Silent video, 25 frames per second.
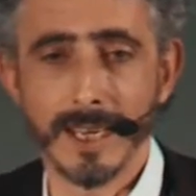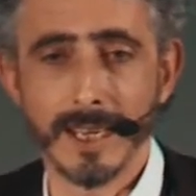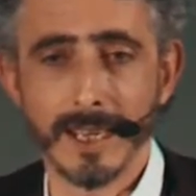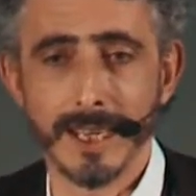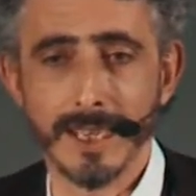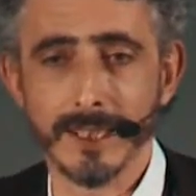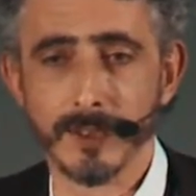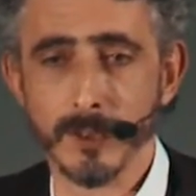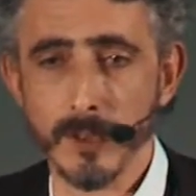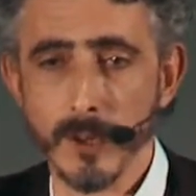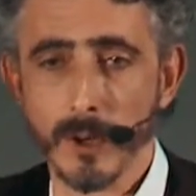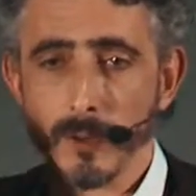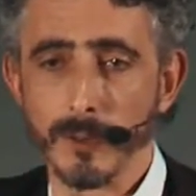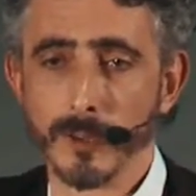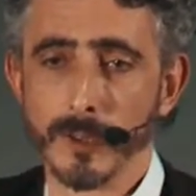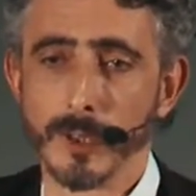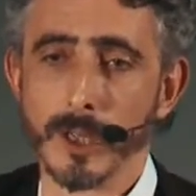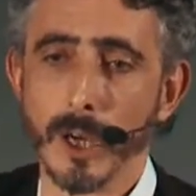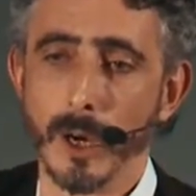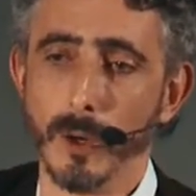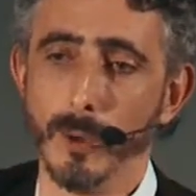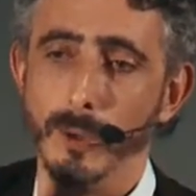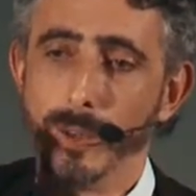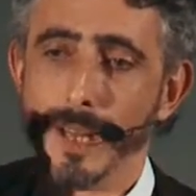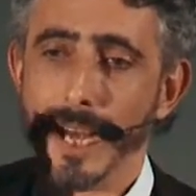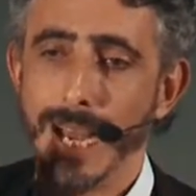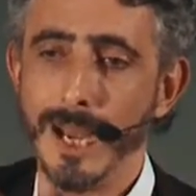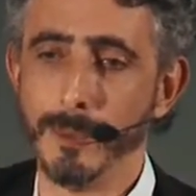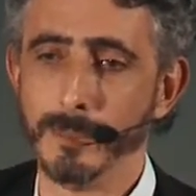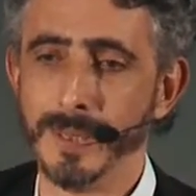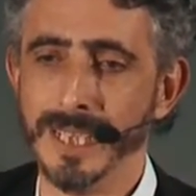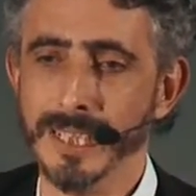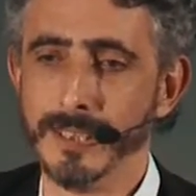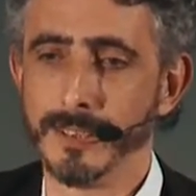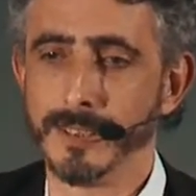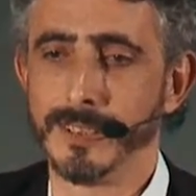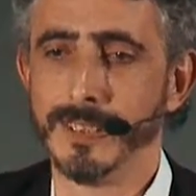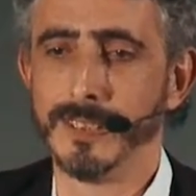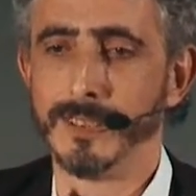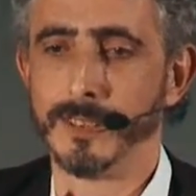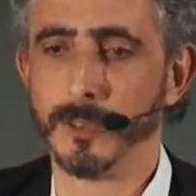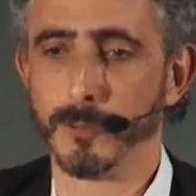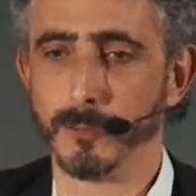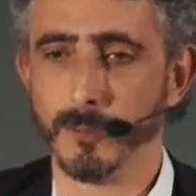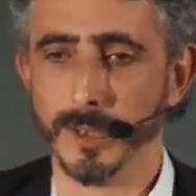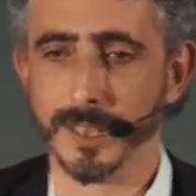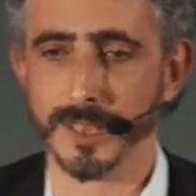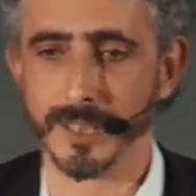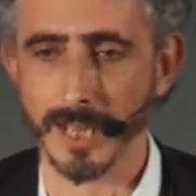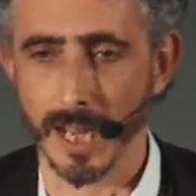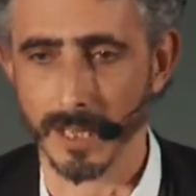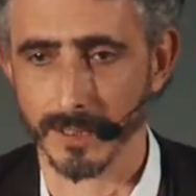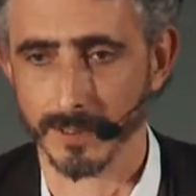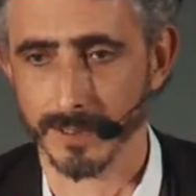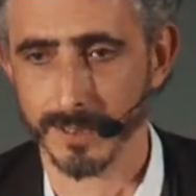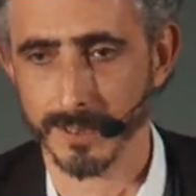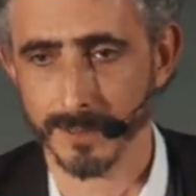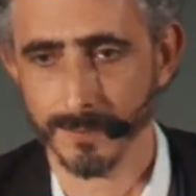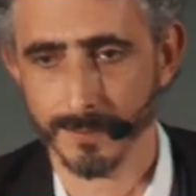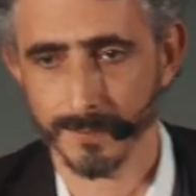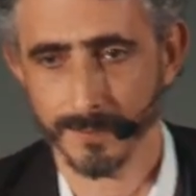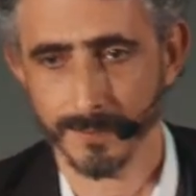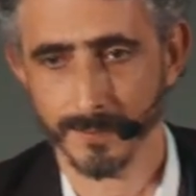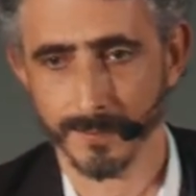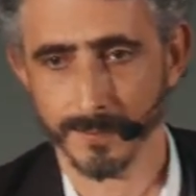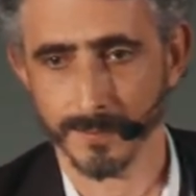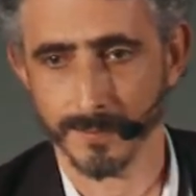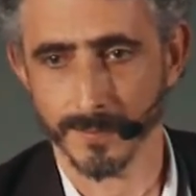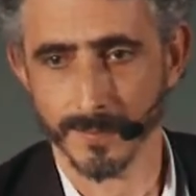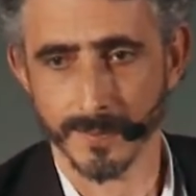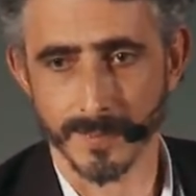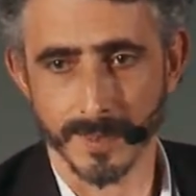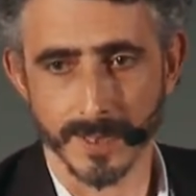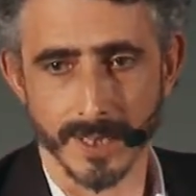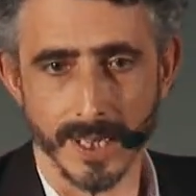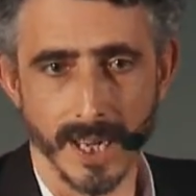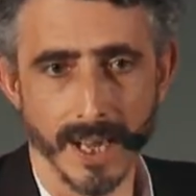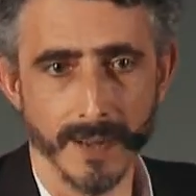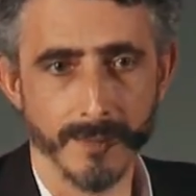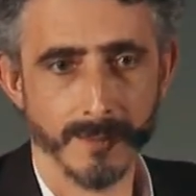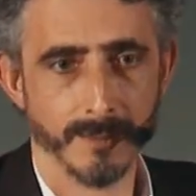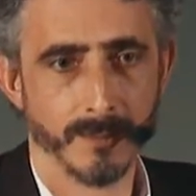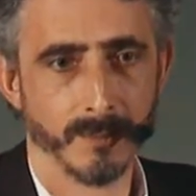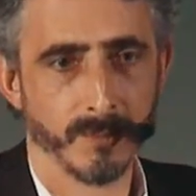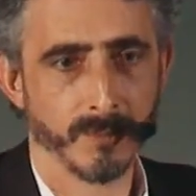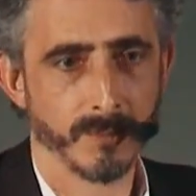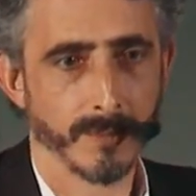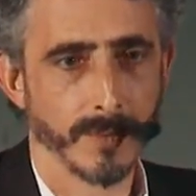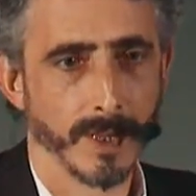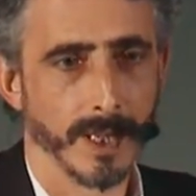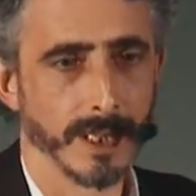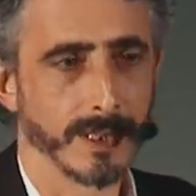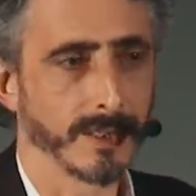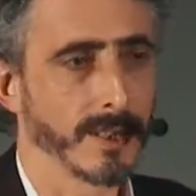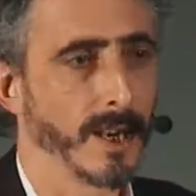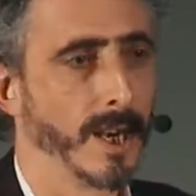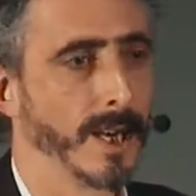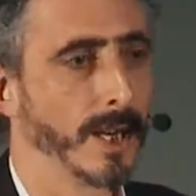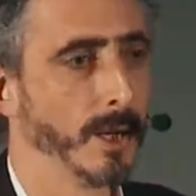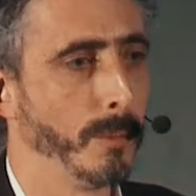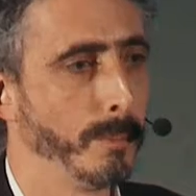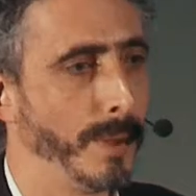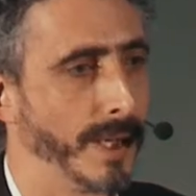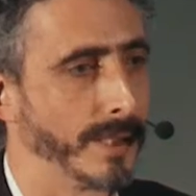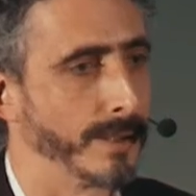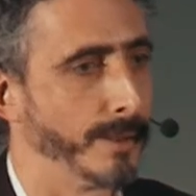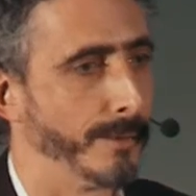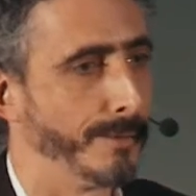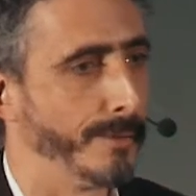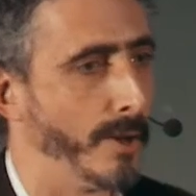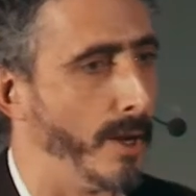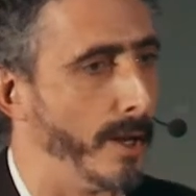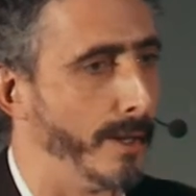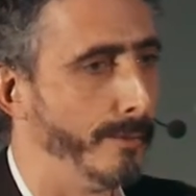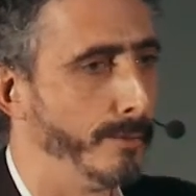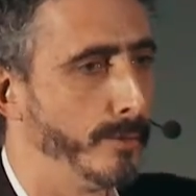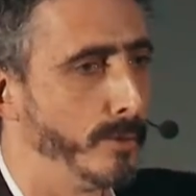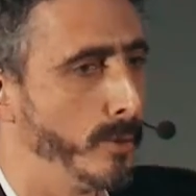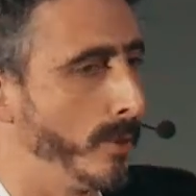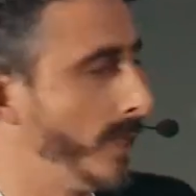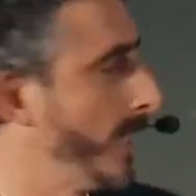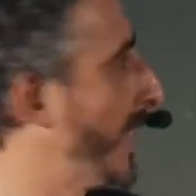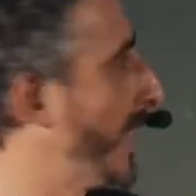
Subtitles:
is not the goal. Happiness is a result. Yeah? It's like a butterfly. If you try